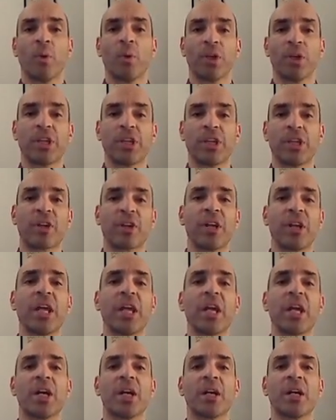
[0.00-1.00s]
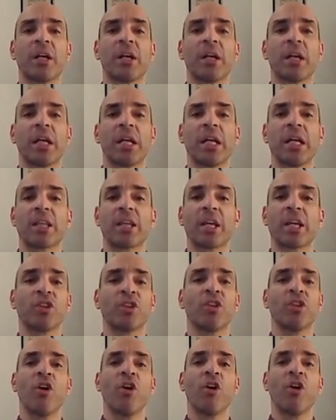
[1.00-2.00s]
What is clear is
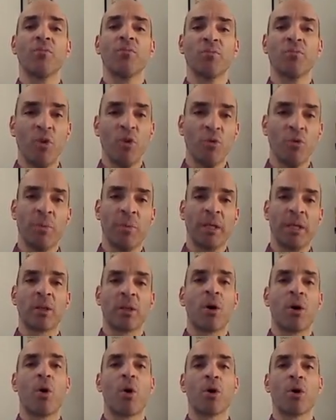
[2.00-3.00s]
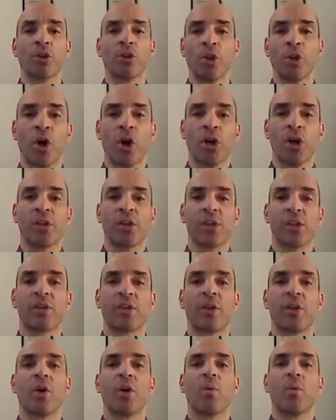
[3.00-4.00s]
that no movement or
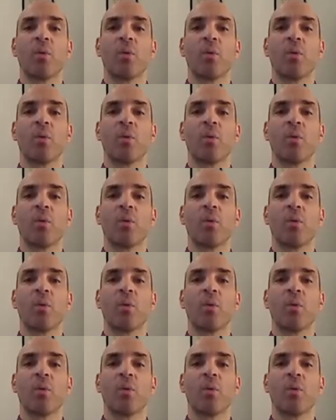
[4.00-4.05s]
noise